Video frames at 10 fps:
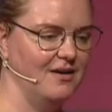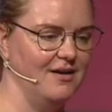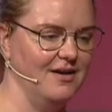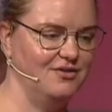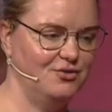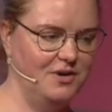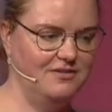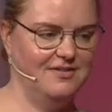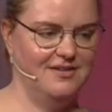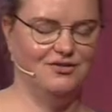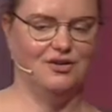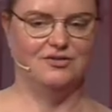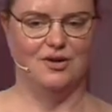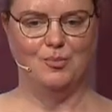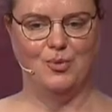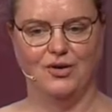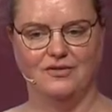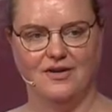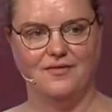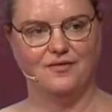I tweeted this at some
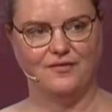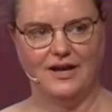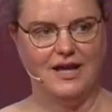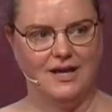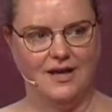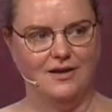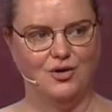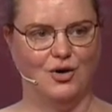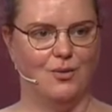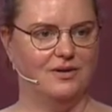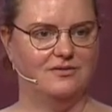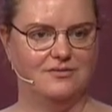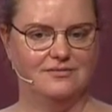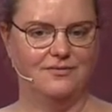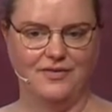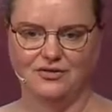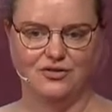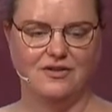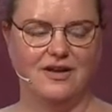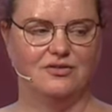point. If it's flaky and you know it, fix
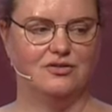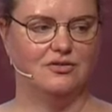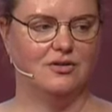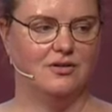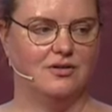your tests.